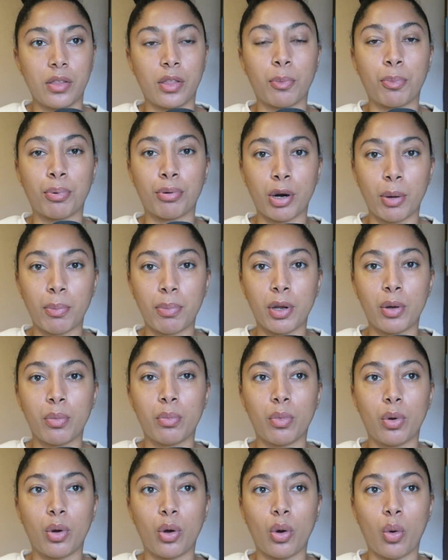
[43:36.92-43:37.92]
The
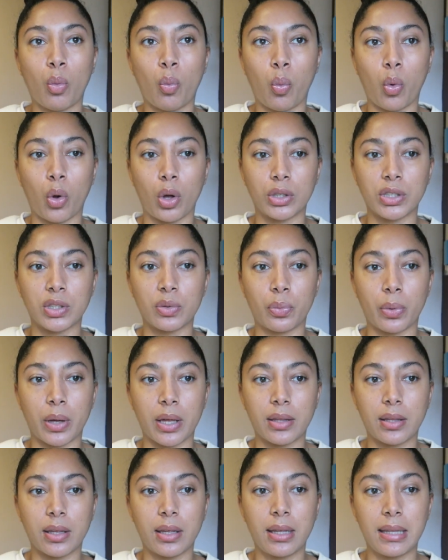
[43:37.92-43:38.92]
problem was
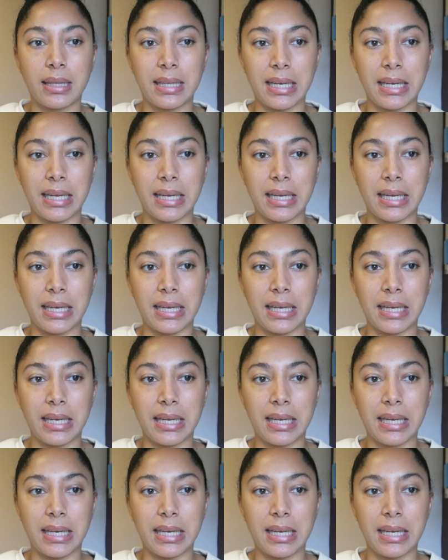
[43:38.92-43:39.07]
with